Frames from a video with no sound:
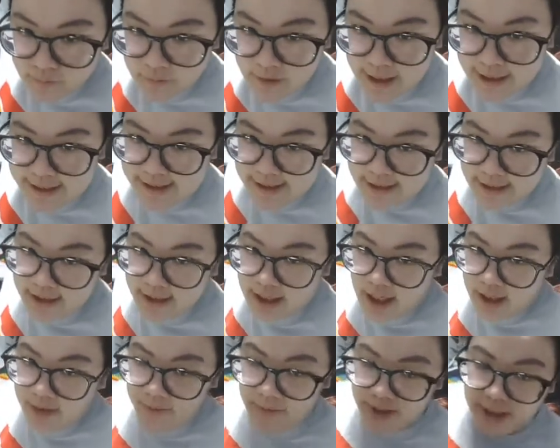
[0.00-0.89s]
Hey Cindy,
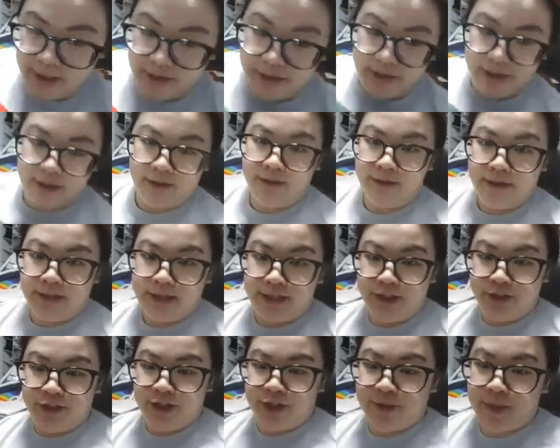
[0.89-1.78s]
hi Mary. Can
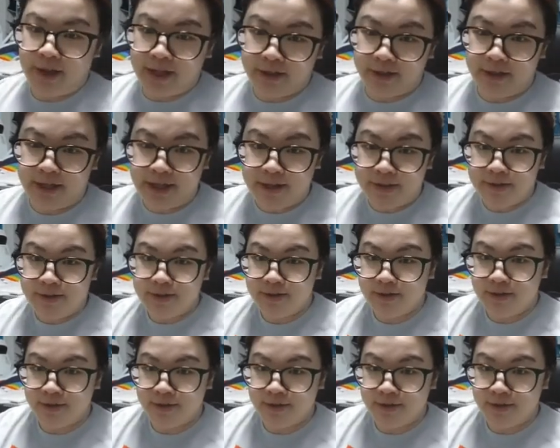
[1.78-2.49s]
you hear better now?